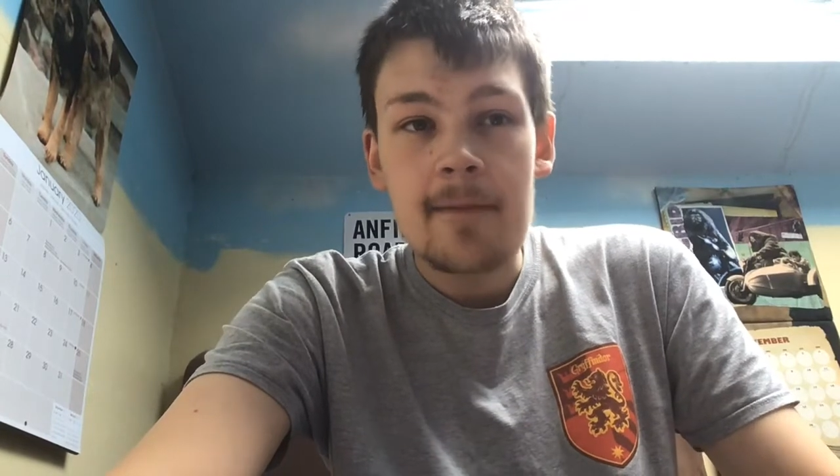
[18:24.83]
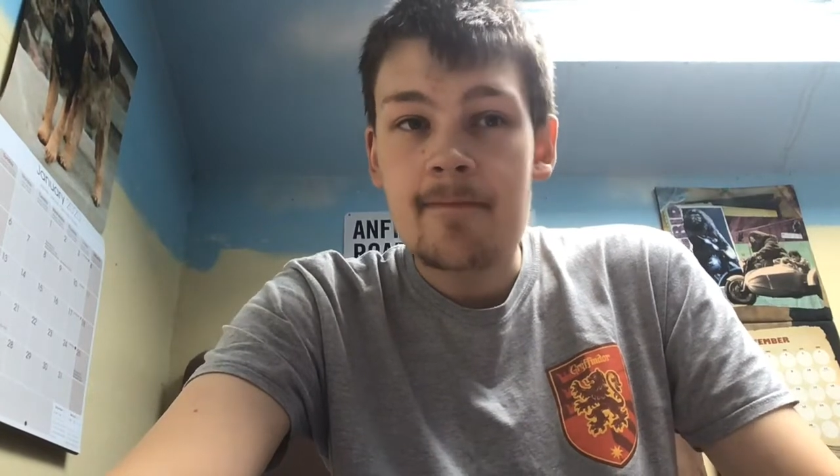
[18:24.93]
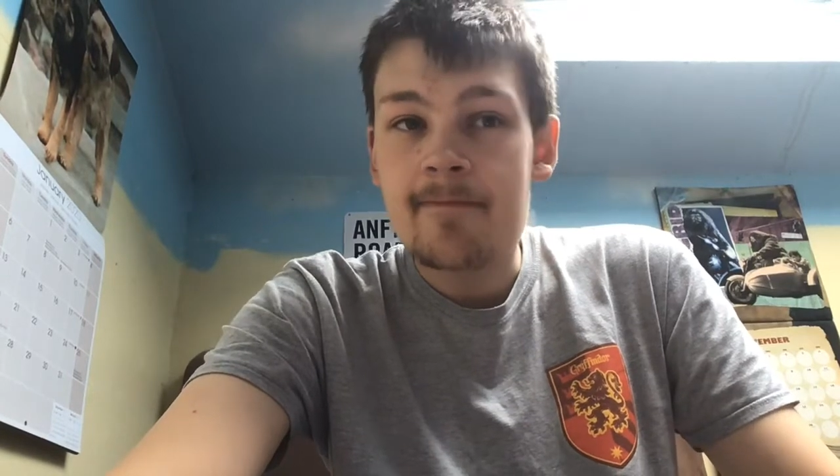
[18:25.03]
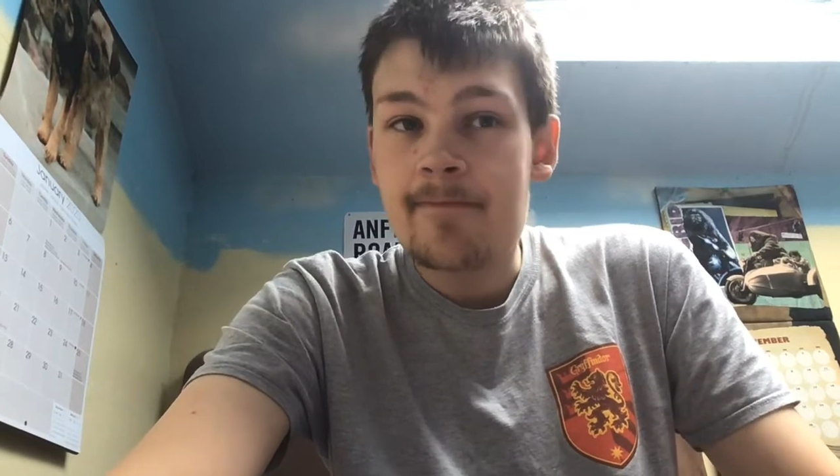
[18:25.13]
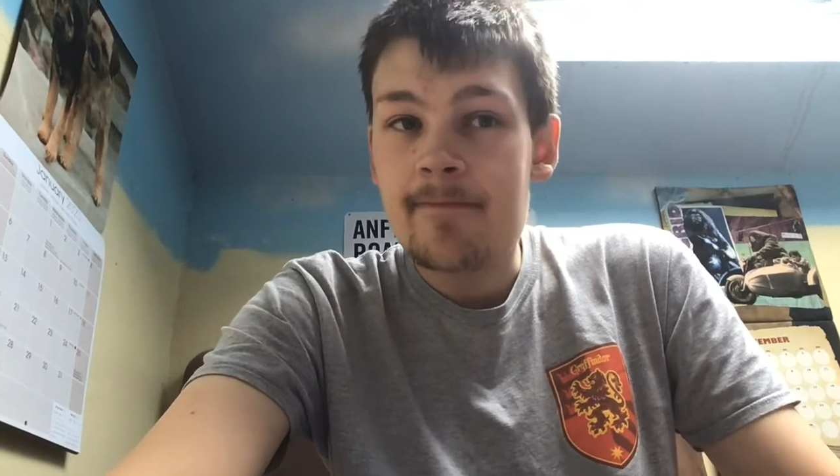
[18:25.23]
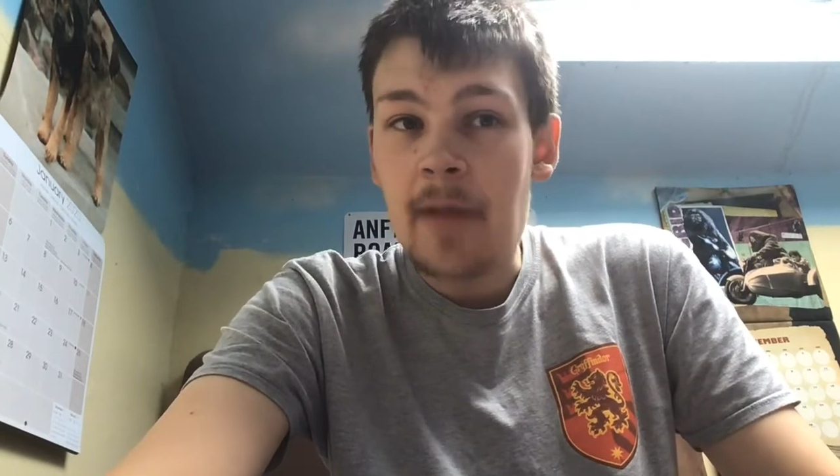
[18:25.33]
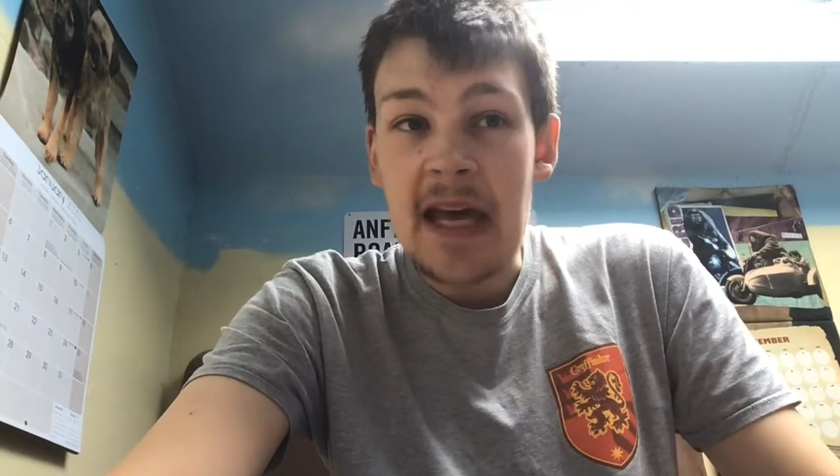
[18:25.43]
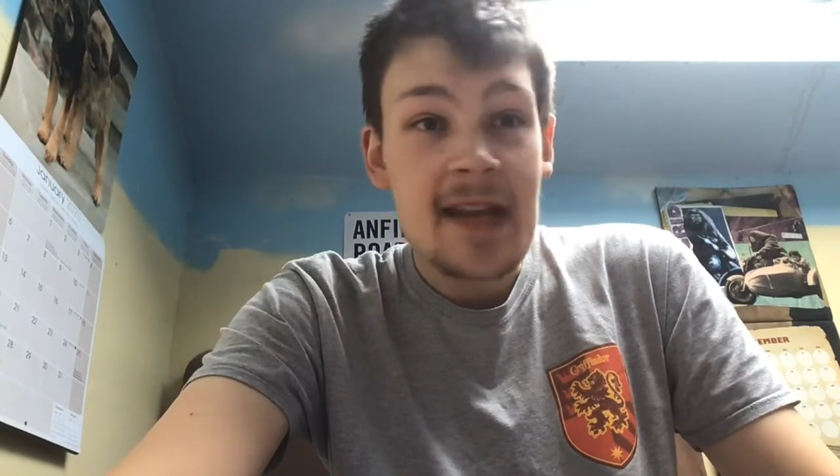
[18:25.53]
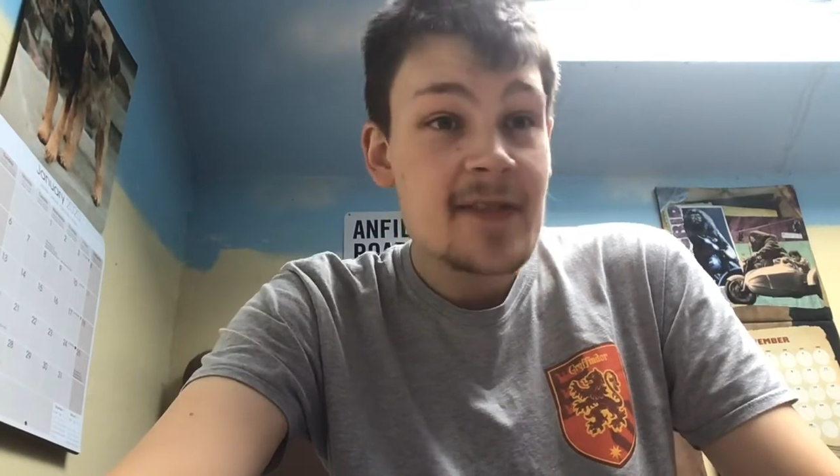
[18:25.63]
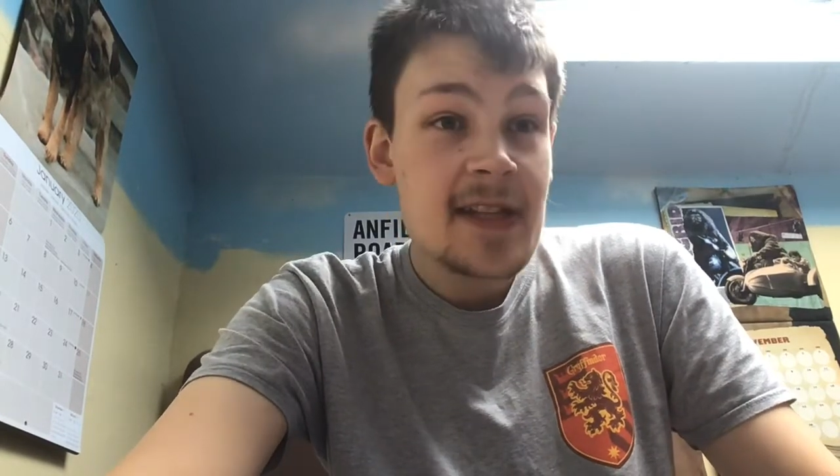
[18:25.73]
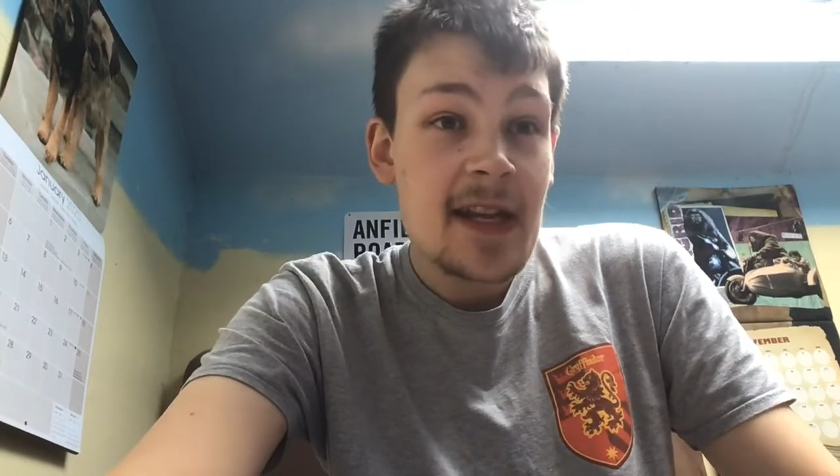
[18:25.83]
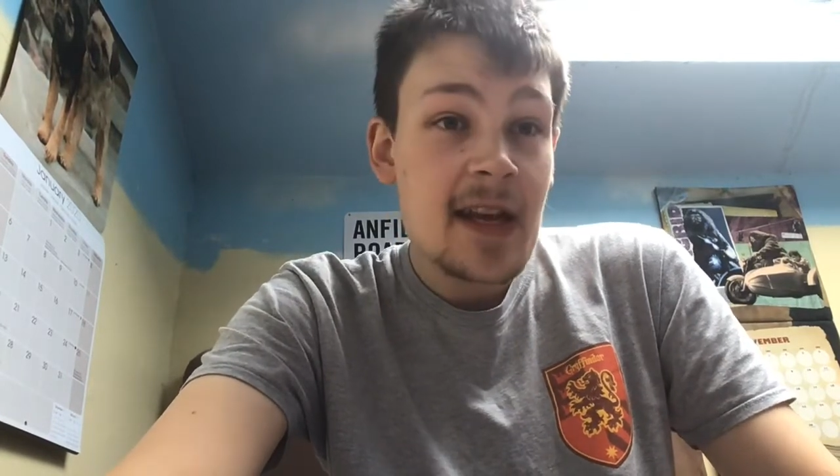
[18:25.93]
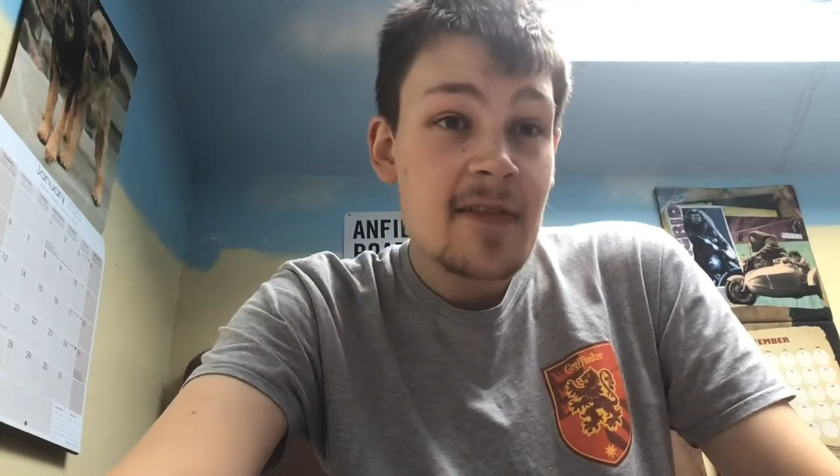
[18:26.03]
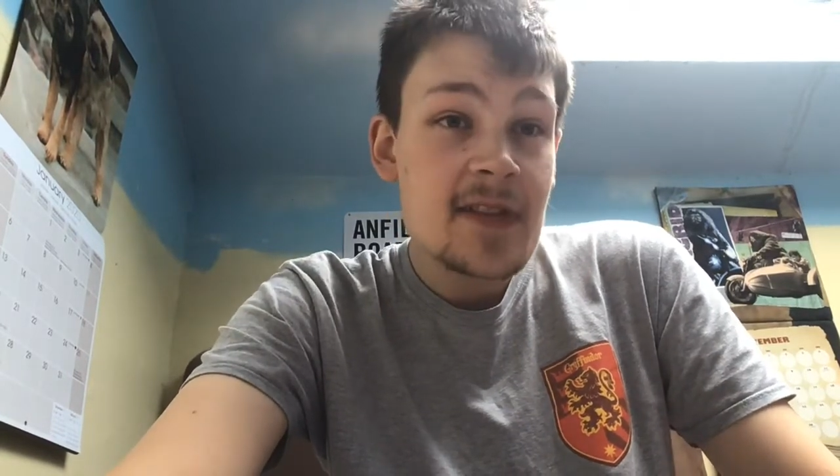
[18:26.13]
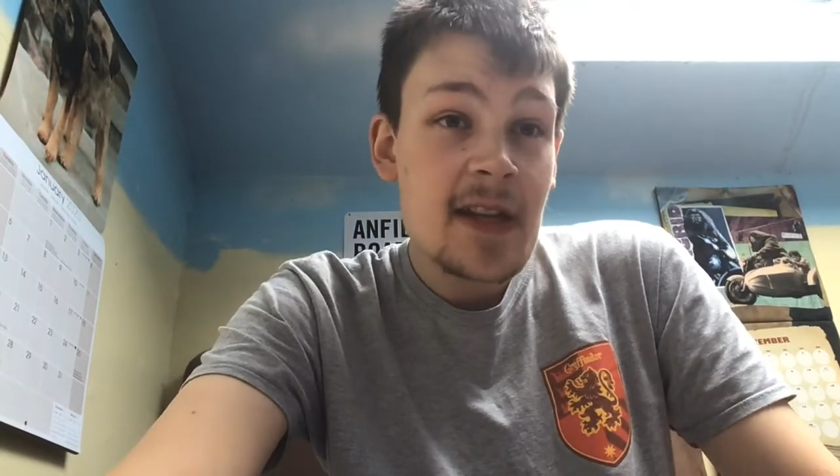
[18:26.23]
Um, and
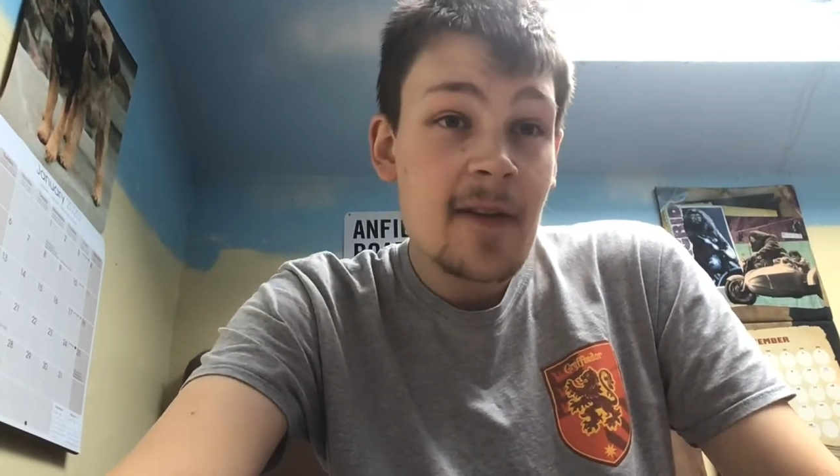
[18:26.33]
I've said